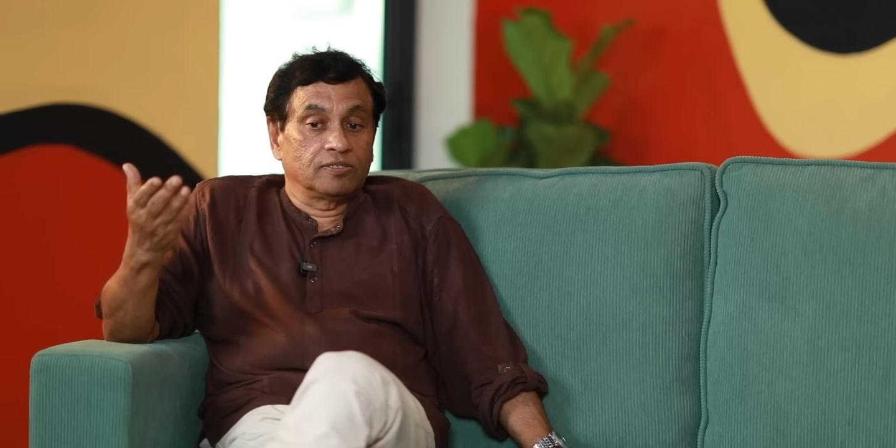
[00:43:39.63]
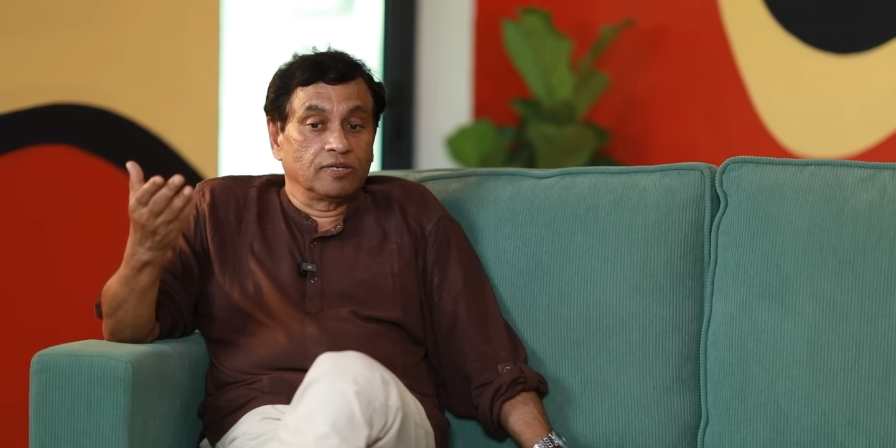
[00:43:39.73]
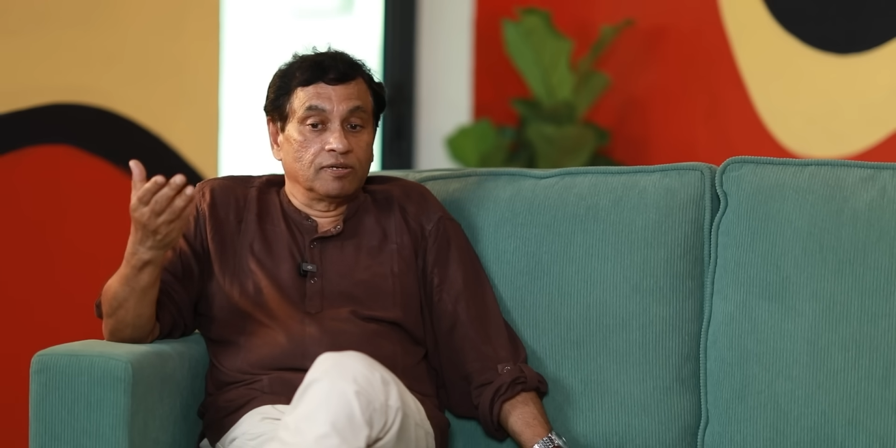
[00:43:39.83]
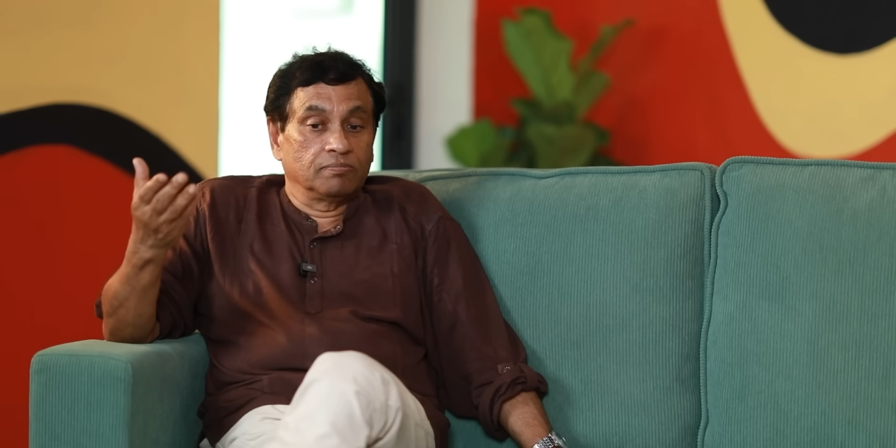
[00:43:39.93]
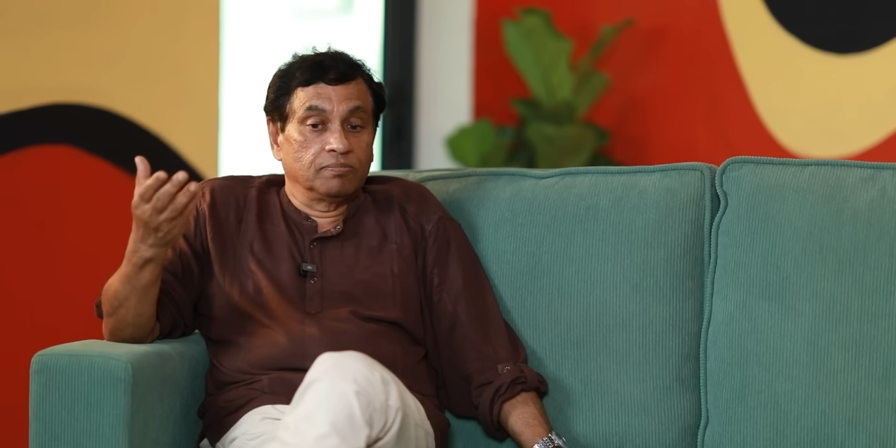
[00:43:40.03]

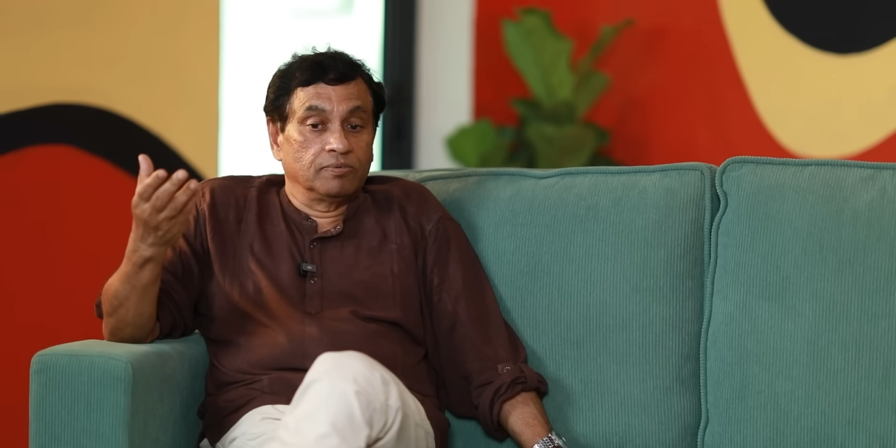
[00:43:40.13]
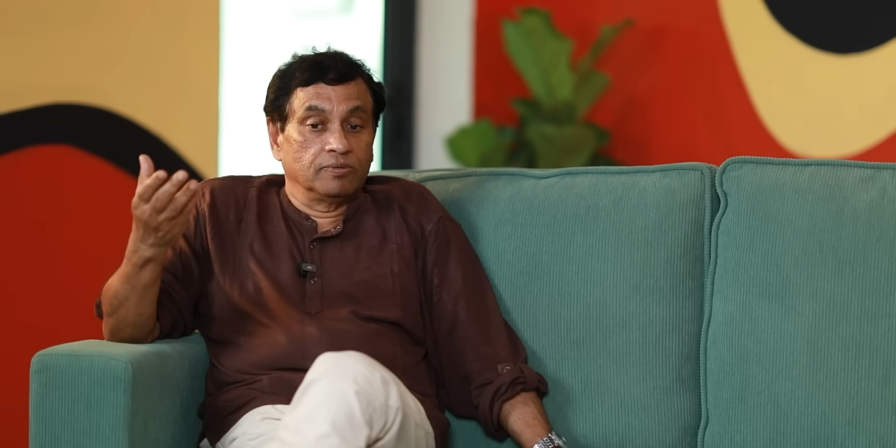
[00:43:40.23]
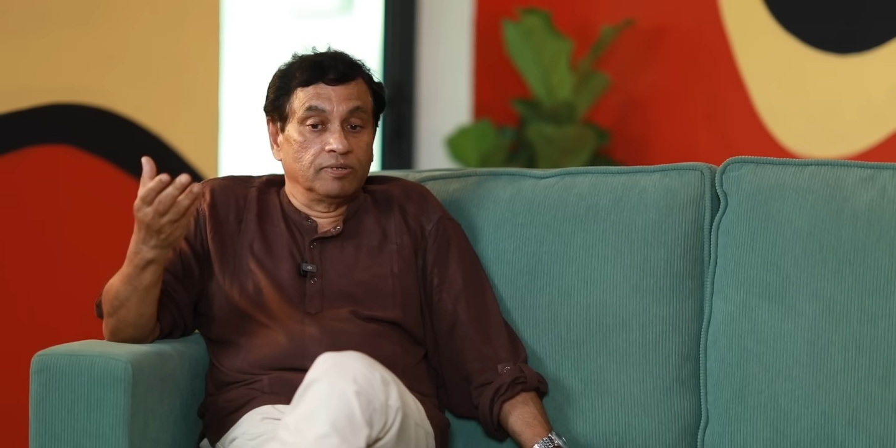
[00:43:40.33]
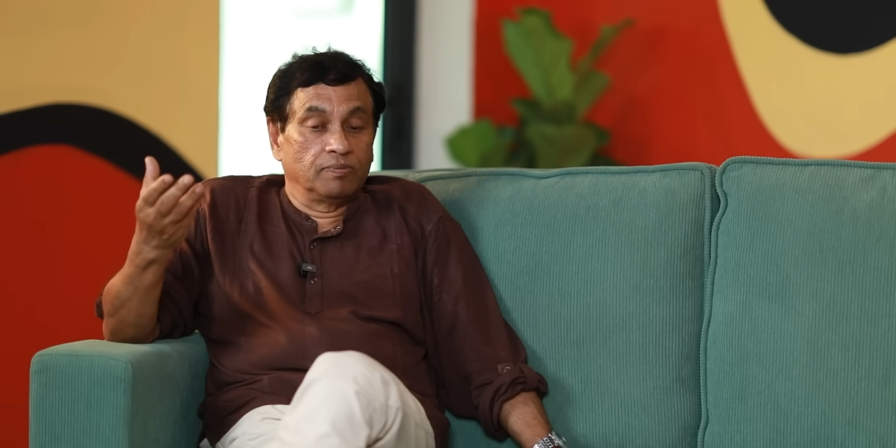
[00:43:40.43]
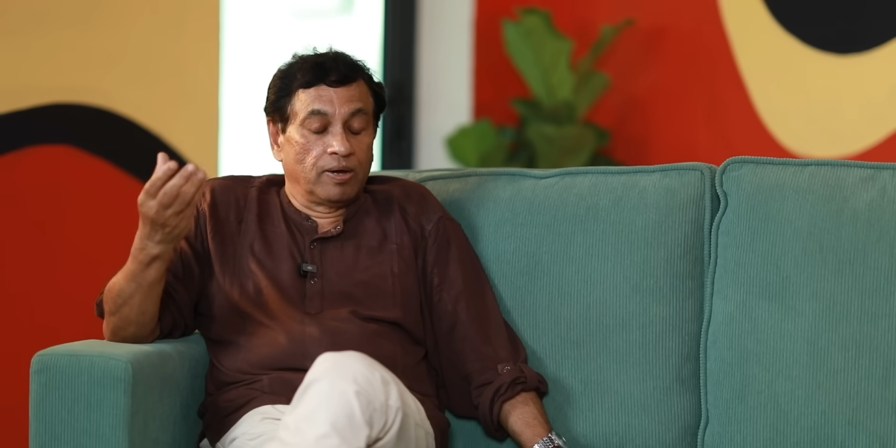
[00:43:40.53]

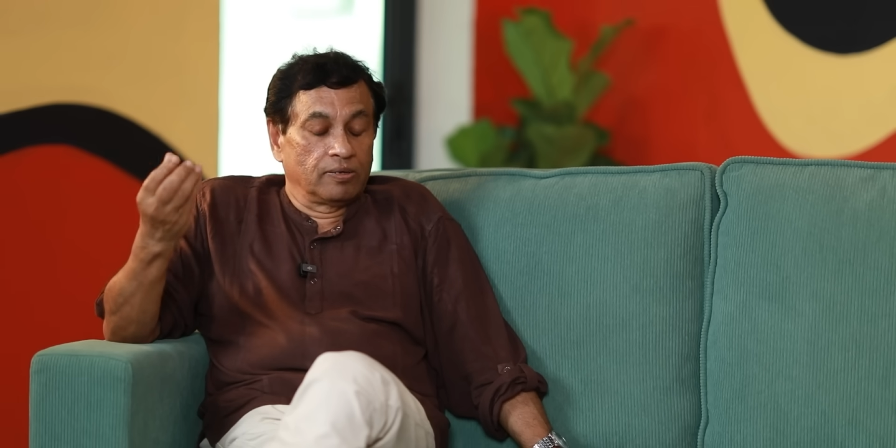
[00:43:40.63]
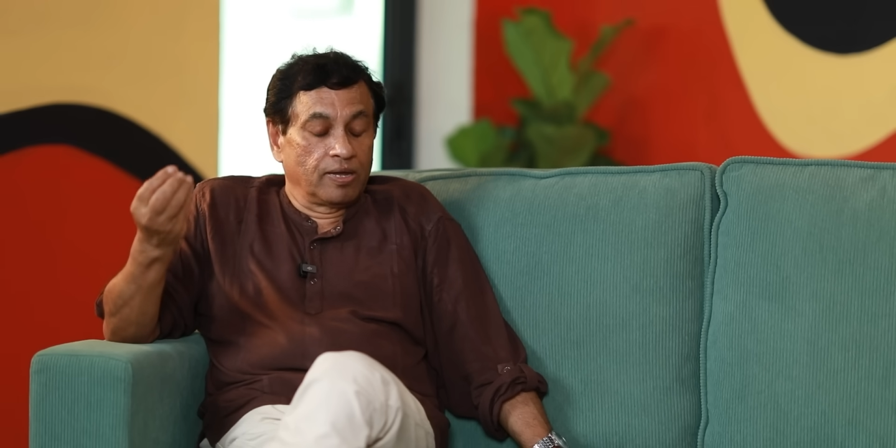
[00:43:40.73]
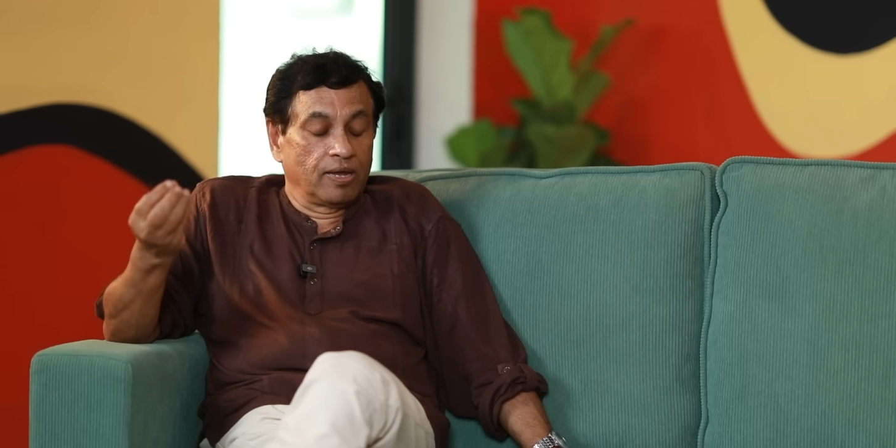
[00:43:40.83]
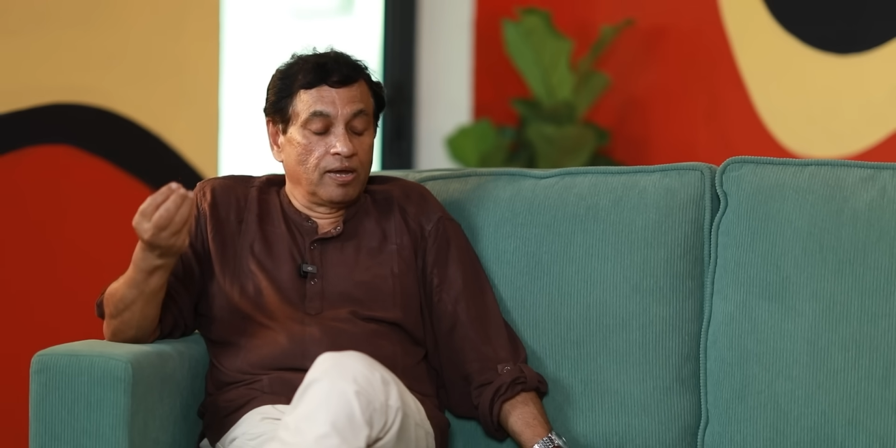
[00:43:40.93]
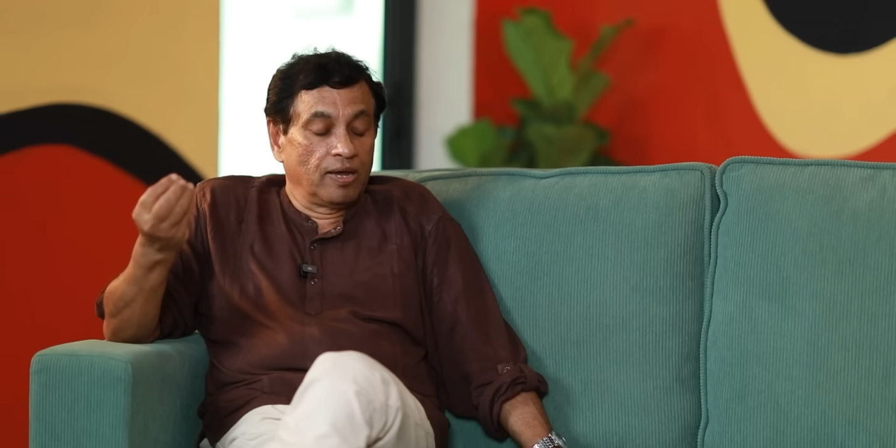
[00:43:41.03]
the
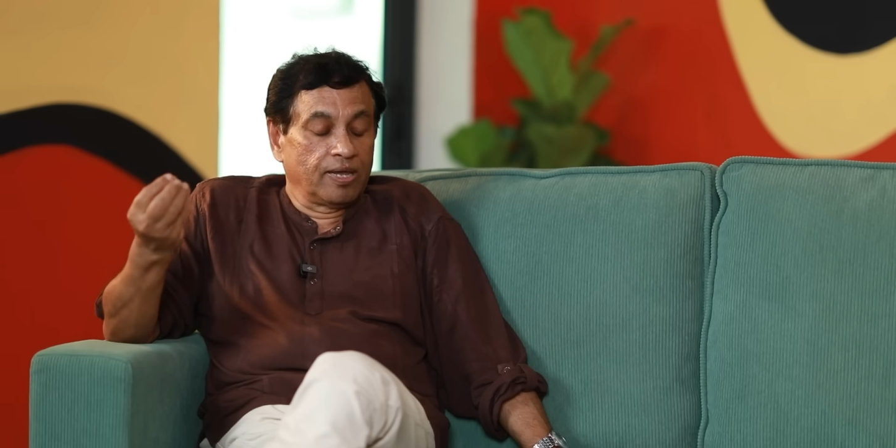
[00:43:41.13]
Ganga